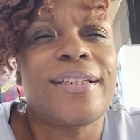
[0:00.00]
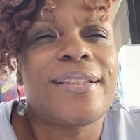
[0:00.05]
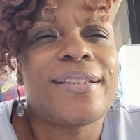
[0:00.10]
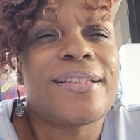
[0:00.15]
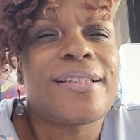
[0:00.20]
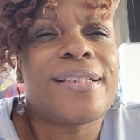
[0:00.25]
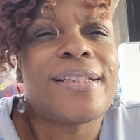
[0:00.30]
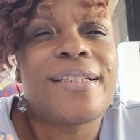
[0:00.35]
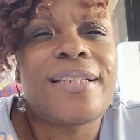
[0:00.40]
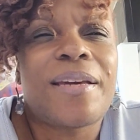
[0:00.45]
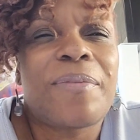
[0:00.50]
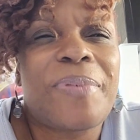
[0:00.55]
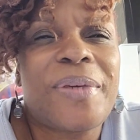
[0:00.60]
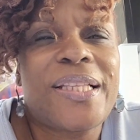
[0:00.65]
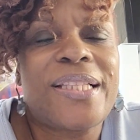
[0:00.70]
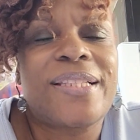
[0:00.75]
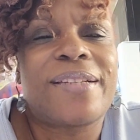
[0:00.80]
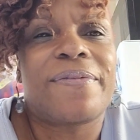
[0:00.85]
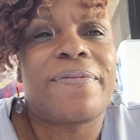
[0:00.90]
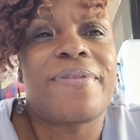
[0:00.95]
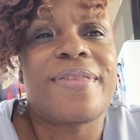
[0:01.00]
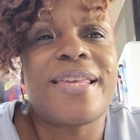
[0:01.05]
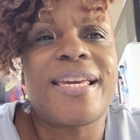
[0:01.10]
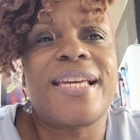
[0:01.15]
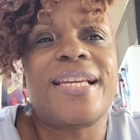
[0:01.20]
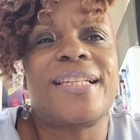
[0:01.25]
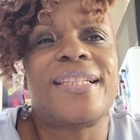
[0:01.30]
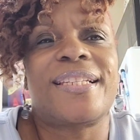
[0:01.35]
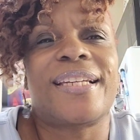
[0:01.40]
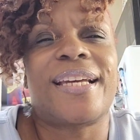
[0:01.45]
snippets of
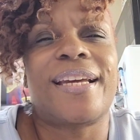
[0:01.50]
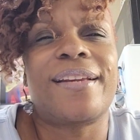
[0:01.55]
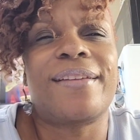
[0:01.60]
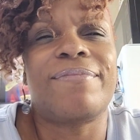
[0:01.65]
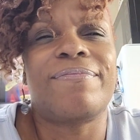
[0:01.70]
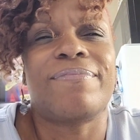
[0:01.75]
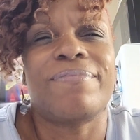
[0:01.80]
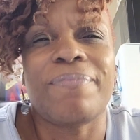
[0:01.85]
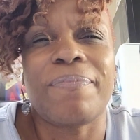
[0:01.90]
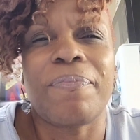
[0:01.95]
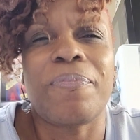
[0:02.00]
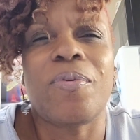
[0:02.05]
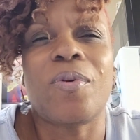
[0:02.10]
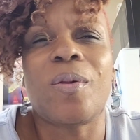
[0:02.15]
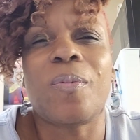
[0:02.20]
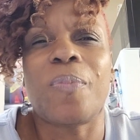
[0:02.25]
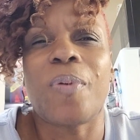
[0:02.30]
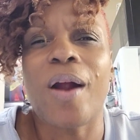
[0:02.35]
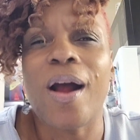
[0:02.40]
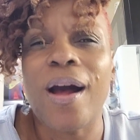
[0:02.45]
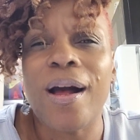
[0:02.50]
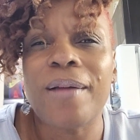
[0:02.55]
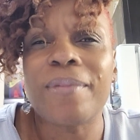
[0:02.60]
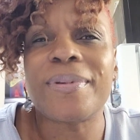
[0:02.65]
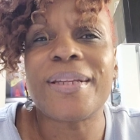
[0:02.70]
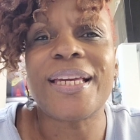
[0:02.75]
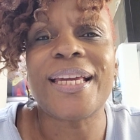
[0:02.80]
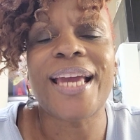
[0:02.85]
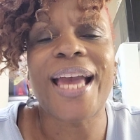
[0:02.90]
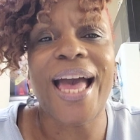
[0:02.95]
things that will
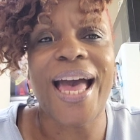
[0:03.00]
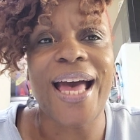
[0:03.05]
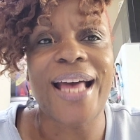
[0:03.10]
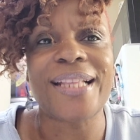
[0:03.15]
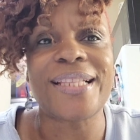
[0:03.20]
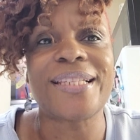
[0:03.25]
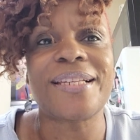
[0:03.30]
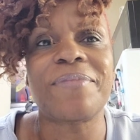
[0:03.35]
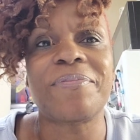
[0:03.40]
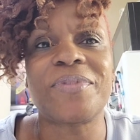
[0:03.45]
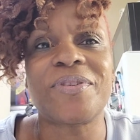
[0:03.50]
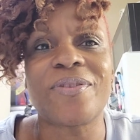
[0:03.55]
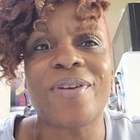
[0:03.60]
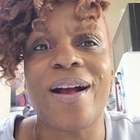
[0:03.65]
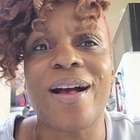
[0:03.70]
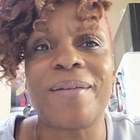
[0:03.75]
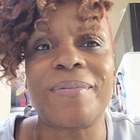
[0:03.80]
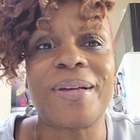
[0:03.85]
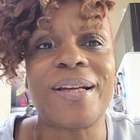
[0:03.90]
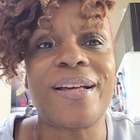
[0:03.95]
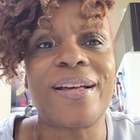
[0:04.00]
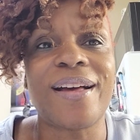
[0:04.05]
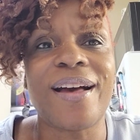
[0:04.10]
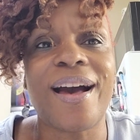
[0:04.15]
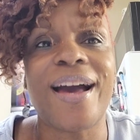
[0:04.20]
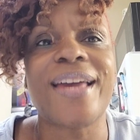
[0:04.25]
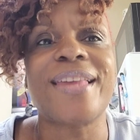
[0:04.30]
probably add some drama.